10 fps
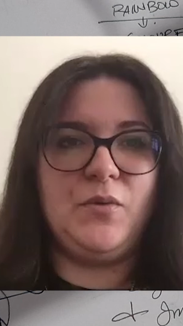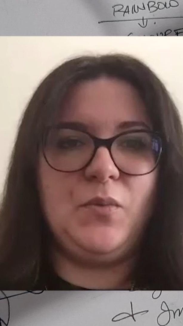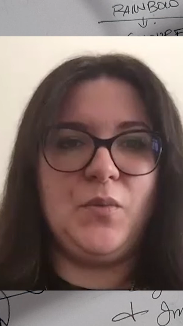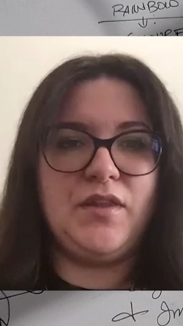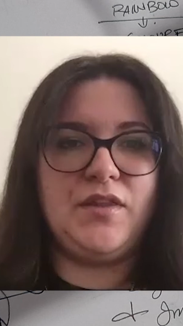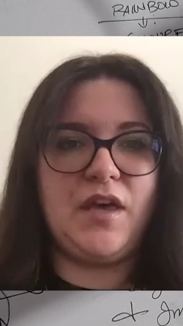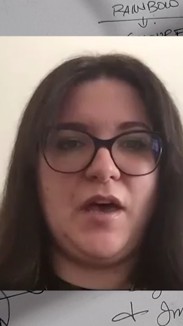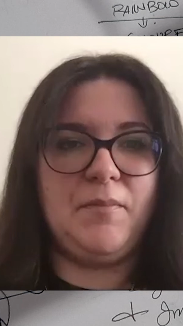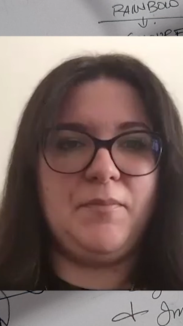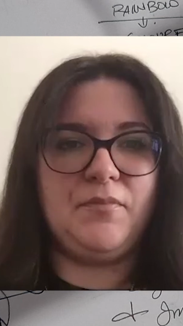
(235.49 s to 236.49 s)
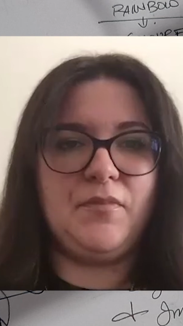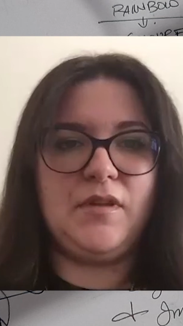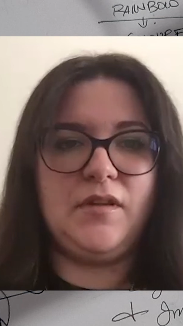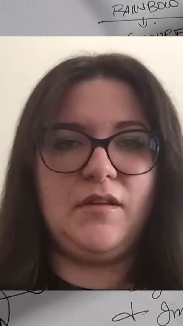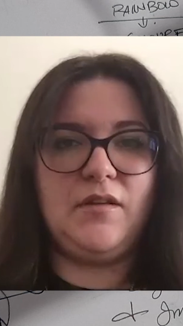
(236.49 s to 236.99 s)
with um,
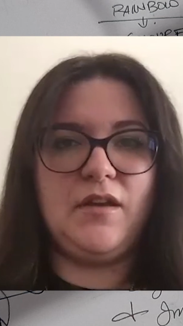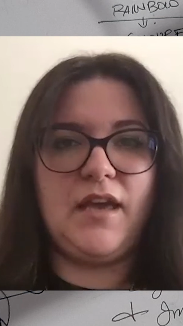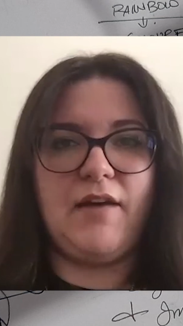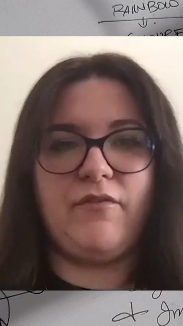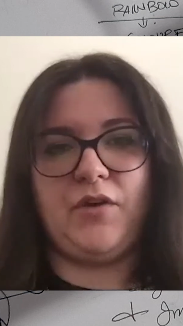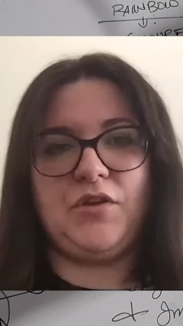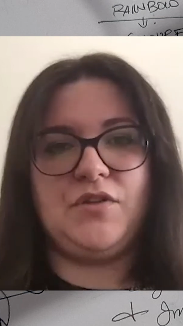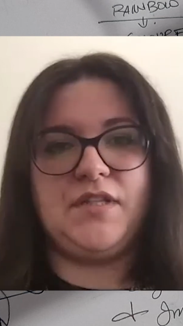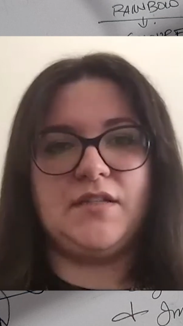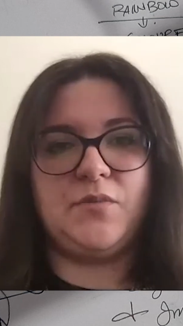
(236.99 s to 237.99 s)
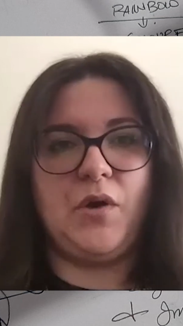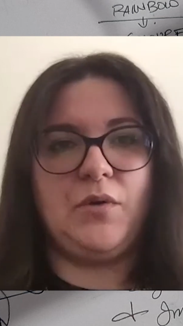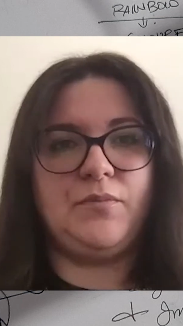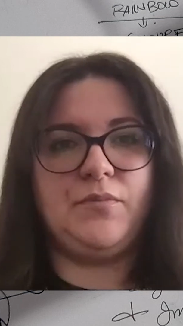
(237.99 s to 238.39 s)
our values as well.